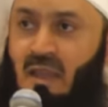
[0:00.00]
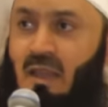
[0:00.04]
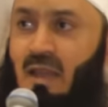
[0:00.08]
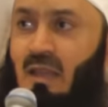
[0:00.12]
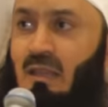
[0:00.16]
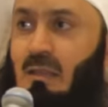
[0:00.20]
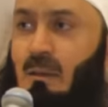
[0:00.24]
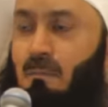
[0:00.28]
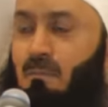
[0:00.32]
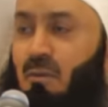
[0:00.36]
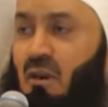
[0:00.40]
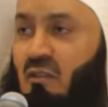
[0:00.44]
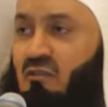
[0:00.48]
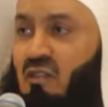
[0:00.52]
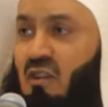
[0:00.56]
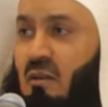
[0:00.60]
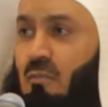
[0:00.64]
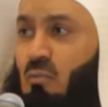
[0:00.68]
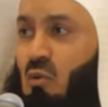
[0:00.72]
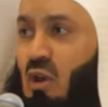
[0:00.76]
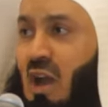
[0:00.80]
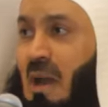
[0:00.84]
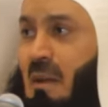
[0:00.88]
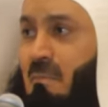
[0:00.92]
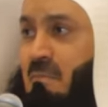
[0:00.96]
the Prophet
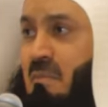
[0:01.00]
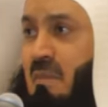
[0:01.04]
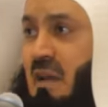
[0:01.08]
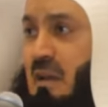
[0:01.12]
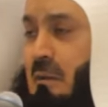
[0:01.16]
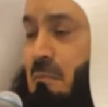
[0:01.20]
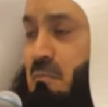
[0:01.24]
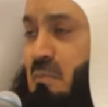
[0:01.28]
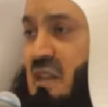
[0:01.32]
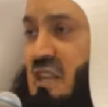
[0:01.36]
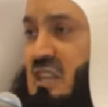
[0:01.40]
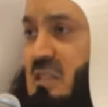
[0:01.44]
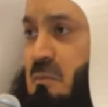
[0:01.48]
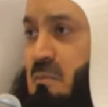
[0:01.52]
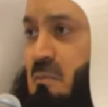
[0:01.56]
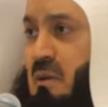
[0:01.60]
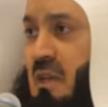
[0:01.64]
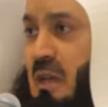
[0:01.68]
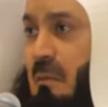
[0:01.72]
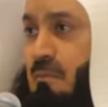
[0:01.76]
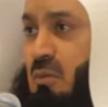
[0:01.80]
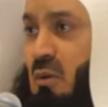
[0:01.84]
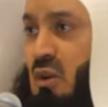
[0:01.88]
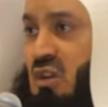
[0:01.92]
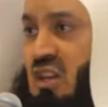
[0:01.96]
Muhammad, peace be
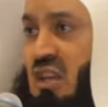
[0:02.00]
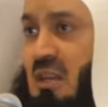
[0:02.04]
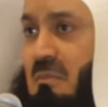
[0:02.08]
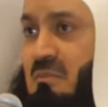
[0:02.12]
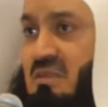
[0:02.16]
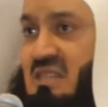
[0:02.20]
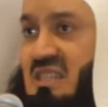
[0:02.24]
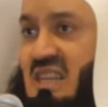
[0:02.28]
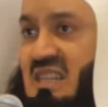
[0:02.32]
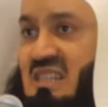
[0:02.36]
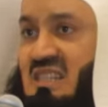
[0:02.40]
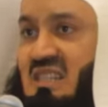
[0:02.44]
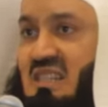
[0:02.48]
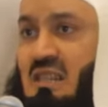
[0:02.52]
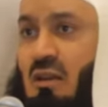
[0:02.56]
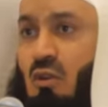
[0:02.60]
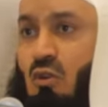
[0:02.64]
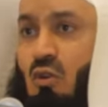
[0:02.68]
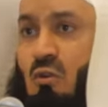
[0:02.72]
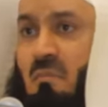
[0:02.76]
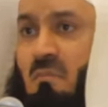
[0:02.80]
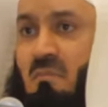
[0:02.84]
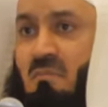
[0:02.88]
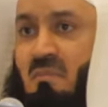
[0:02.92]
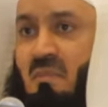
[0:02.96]
upon him, says the
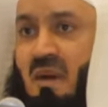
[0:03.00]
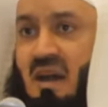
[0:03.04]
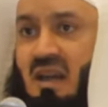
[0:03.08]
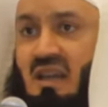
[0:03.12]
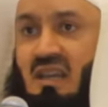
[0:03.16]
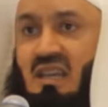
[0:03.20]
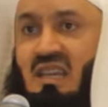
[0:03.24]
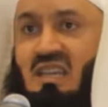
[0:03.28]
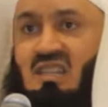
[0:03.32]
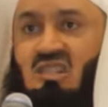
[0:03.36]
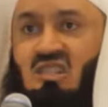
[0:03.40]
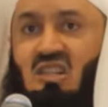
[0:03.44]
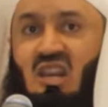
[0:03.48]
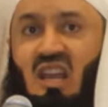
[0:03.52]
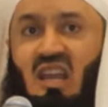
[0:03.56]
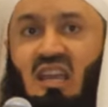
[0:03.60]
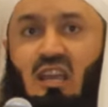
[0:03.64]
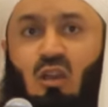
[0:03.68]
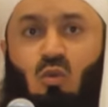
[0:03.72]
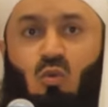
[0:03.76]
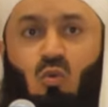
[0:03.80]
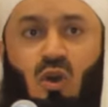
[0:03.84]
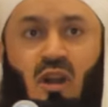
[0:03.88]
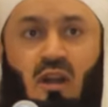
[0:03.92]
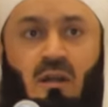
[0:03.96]
ummah is
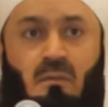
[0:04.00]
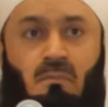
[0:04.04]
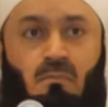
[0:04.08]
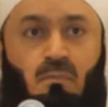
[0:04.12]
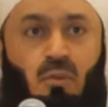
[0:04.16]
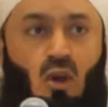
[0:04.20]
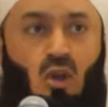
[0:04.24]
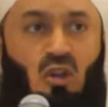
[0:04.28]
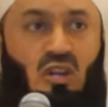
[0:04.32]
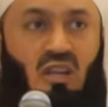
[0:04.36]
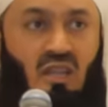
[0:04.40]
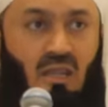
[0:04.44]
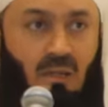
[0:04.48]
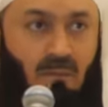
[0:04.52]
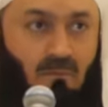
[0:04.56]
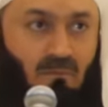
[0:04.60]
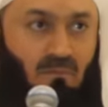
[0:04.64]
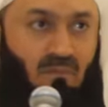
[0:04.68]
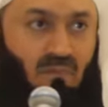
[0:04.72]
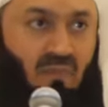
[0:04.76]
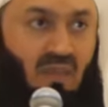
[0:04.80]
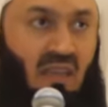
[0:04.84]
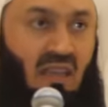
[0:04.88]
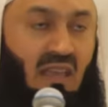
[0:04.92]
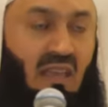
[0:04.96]
like one body.
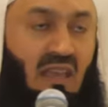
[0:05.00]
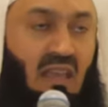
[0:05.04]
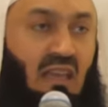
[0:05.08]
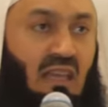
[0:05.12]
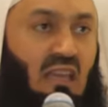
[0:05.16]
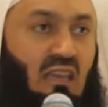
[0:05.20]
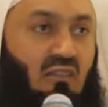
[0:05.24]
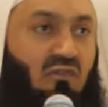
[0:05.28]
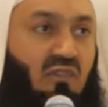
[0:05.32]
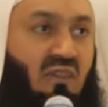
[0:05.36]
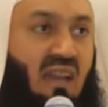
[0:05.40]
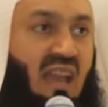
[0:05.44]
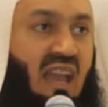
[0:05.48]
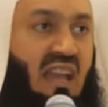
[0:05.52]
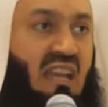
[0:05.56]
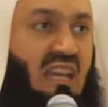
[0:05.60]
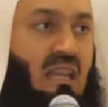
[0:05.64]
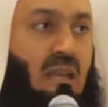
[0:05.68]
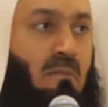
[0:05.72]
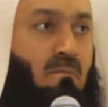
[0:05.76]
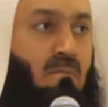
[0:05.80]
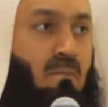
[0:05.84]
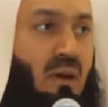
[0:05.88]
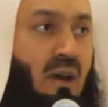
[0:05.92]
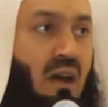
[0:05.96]
If
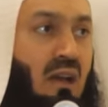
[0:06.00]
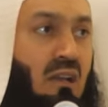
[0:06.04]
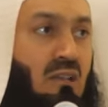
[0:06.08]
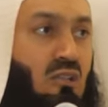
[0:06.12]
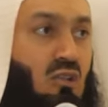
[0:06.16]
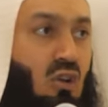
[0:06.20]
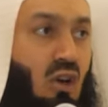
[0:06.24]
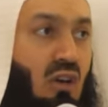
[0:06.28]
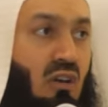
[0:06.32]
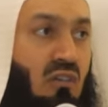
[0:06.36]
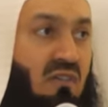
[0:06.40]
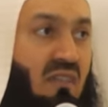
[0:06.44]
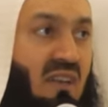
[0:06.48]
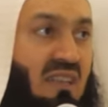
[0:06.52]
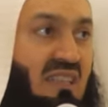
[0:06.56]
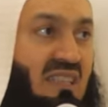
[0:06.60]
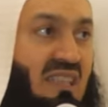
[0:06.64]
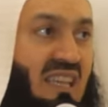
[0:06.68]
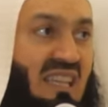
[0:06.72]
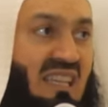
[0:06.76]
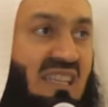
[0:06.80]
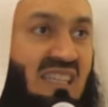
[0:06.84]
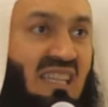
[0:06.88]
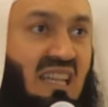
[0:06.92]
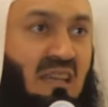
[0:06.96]
any part of it
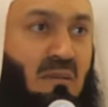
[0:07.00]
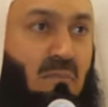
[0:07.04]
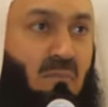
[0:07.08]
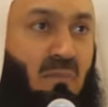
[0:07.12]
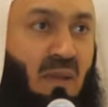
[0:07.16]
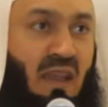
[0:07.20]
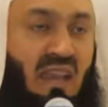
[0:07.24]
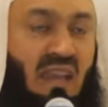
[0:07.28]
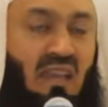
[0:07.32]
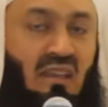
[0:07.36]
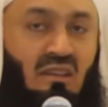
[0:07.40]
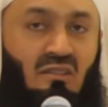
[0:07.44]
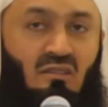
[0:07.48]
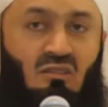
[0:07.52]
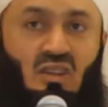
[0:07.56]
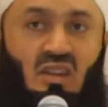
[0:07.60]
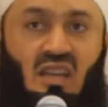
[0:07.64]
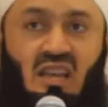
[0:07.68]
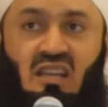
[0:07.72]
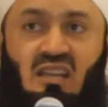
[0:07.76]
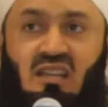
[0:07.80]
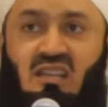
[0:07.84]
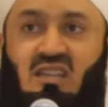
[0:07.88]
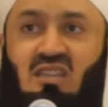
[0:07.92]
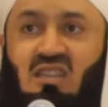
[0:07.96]
is in pain, the
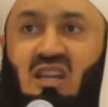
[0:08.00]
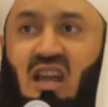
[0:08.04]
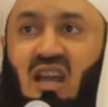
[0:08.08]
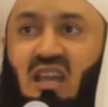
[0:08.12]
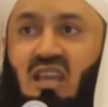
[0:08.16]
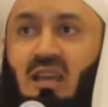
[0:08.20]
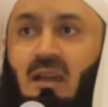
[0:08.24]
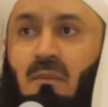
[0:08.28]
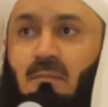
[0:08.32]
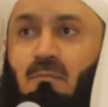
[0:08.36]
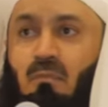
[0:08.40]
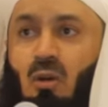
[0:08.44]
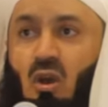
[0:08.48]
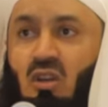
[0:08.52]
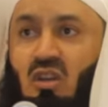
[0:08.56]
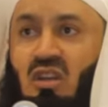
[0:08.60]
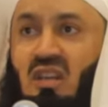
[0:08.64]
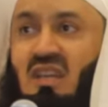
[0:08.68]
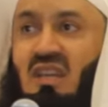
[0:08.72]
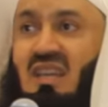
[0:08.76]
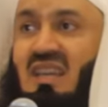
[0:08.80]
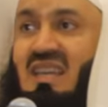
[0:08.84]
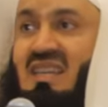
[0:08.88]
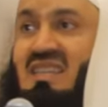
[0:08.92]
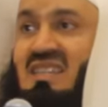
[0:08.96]
entire
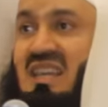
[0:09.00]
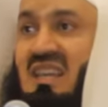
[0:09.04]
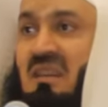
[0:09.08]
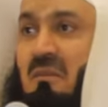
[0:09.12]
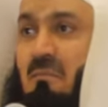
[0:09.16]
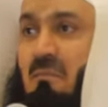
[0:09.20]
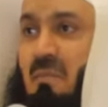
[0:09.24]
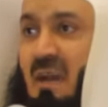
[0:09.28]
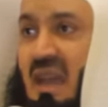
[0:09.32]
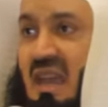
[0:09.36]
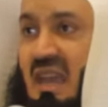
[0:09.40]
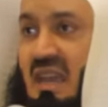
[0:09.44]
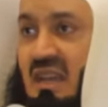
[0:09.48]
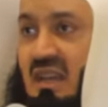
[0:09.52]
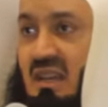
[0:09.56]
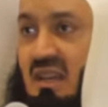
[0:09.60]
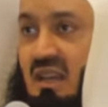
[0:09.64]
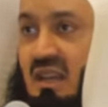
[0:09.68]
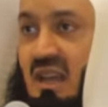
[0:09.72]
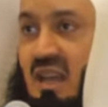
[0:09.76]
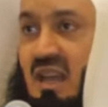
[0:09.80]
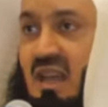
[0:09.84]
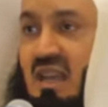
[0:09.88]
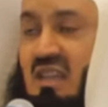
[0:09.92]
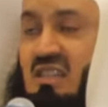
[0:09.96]
body is in
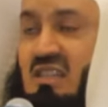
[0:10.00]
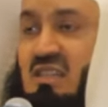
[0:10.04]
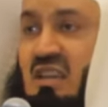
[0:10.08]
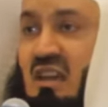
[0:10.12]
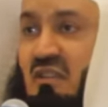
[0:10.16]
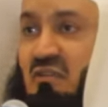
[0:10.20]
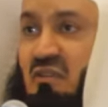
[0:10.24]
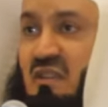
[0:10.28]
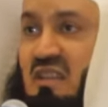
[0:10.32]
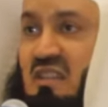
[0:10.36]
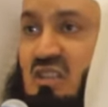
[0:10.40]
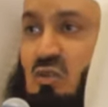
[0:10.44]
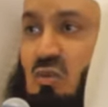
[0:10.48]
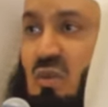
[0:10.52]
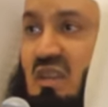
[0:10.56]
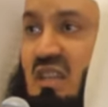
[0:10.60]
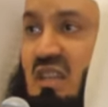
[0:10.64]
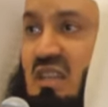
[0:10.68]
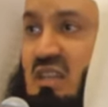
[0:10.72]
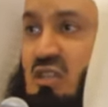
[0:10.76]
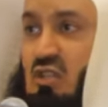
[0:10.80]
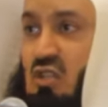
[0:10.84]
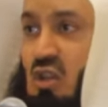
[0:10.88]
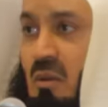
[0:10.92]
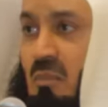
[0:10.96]
pain, suffers with
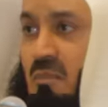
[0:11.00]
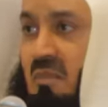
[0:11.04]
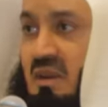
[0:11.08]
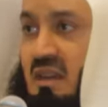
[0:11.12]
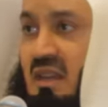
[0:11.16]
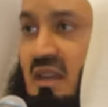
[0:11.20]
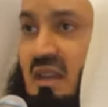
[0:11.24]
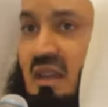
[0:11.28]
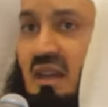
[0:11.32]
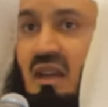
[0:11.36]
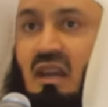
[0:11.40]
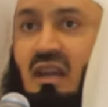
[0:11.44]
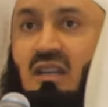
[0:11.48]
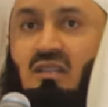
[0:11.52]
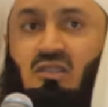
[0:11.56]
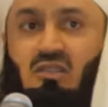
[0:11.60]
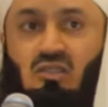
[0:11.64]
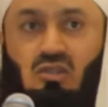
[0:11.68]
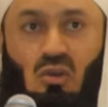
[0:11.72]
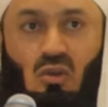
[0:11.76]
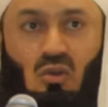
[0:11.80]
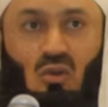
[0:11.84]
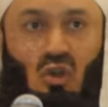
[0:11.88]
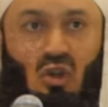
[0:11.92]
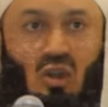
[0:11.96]
insomnia and
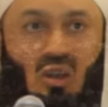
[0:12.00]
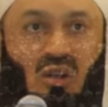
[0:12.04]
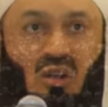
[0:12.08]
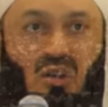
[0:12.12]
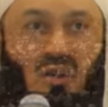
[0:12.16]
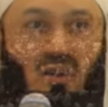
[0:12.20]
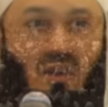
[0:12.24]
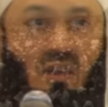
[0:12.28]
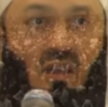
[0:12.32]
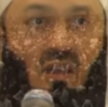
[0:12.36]
so on.